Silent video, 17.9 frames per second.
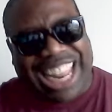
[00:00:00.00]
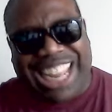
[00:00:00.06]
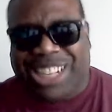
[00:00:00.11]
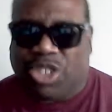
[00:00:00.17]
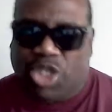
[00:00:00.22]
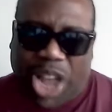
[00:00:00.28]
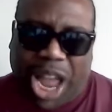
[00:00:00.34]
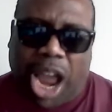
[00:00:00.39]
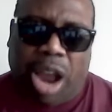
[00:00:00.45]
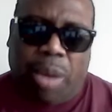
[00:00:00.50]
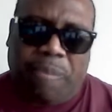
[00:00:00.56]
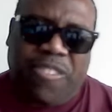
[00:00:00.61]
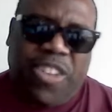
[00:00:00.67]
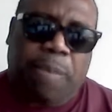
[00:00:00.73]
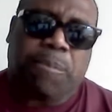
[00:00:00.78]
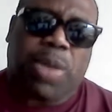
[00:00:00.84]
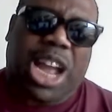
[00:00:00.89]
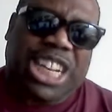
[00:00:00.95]
to our
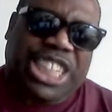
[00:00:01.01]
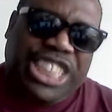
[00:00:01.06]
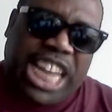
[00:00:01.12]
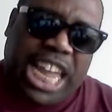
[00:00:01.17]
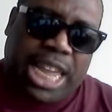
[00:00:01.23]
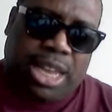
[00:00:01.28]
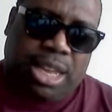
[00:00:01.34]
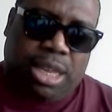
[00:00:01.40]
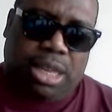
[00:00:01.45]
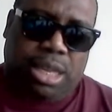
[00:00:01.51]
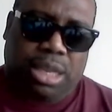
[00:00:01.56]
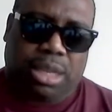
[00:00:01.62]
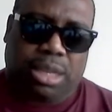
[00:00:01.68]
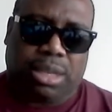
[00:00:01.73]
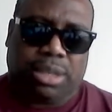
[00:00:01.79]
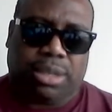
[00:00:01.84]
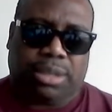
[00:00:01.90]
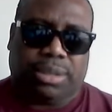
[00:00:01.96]
film project
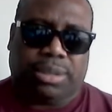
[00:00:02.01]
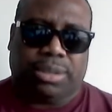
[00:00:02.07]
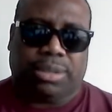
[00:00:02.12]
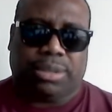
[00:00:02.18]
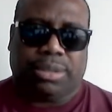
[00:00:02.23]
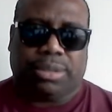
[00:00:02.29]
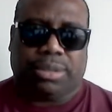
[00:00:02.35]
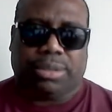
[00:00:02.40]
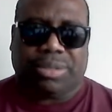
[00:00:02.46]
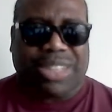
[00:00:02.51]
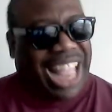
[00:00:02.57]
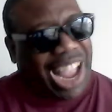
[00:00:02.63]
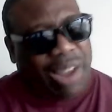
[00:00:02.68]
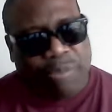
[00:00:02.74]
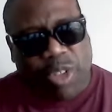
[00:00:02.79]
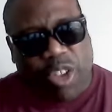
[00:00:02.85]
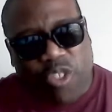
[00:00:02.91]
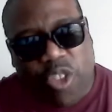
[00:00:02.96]
through
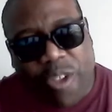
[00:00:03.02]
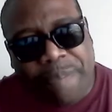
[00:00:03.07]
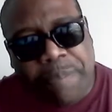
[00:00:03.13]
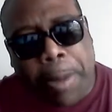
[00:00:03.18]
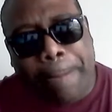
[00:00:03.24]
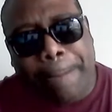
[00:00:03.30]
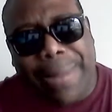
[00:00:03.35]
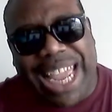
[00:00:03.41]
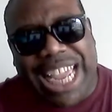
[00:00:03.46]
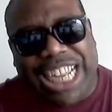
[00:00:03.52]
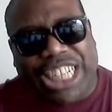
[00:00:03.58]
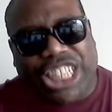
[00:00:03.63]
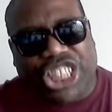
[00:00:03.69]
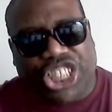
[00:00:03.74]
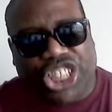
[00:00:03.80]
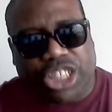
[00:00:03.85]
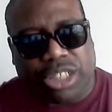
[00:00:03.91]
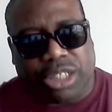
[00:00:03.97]
our GoFundMe
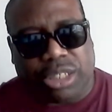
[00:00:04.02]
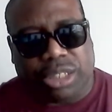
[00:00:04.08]
page.